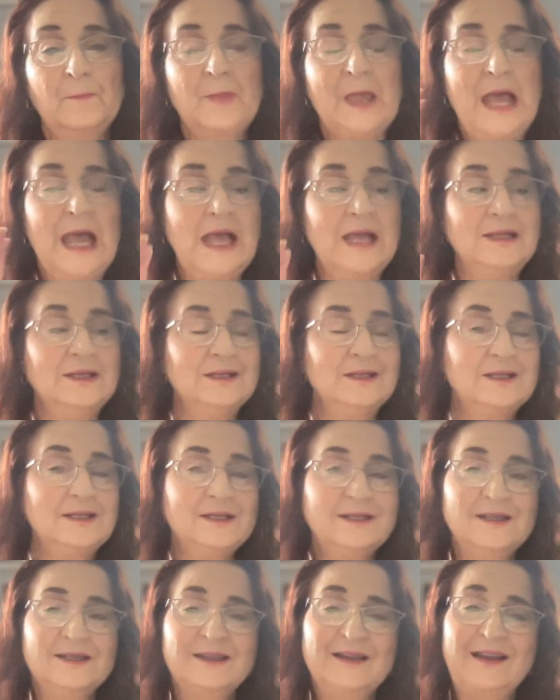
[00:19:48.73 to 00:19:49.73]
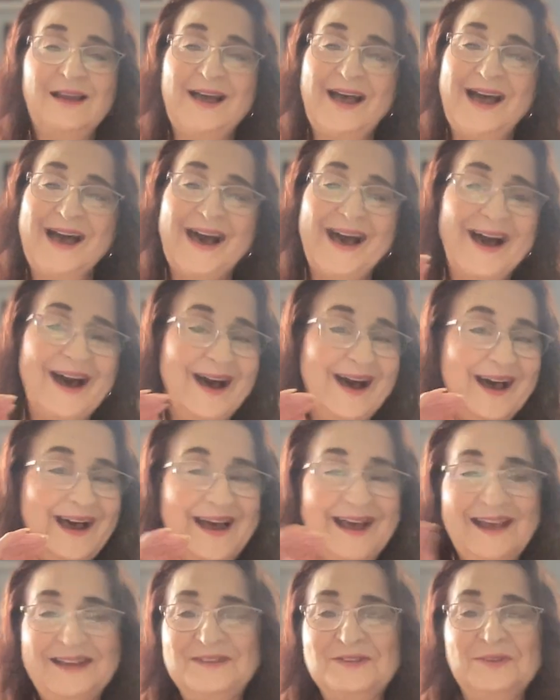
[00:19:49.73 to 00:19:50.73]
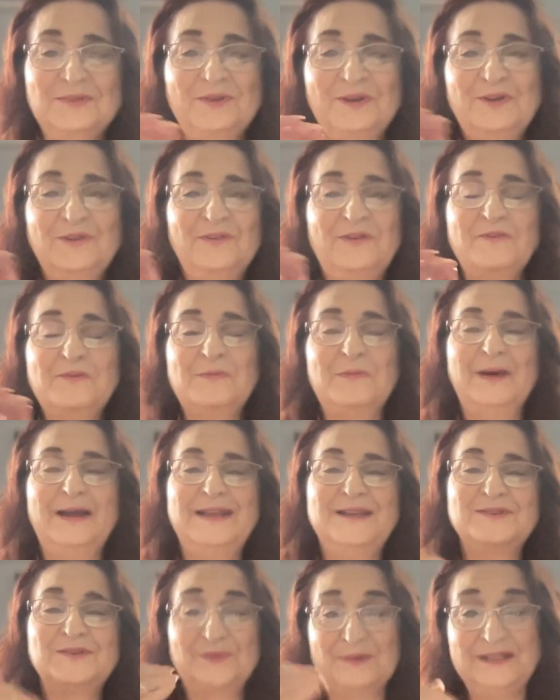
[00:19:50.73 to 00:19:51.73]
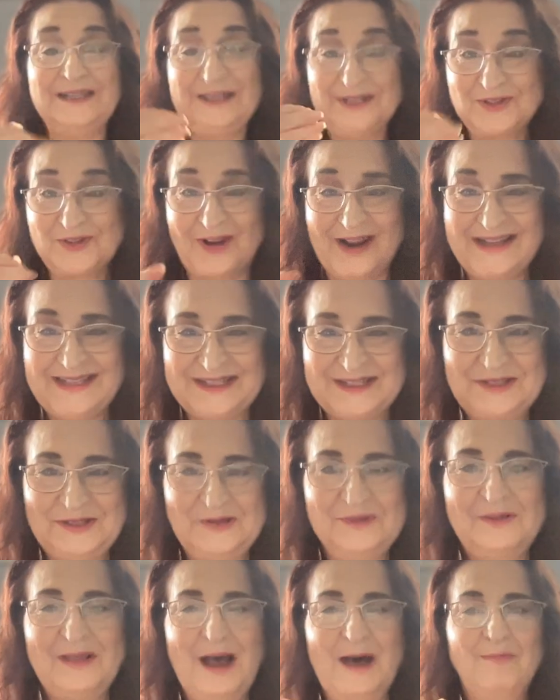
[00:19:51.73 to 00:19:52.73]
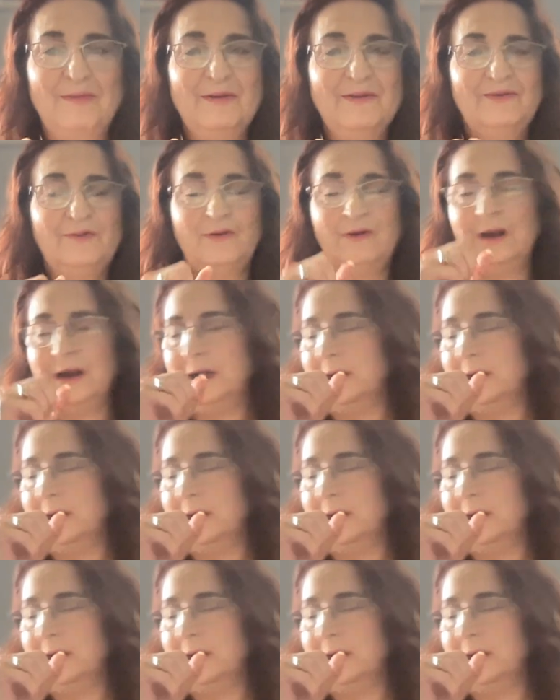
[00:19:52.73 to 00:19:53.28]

And I don't know if everybody has really tried to do that before.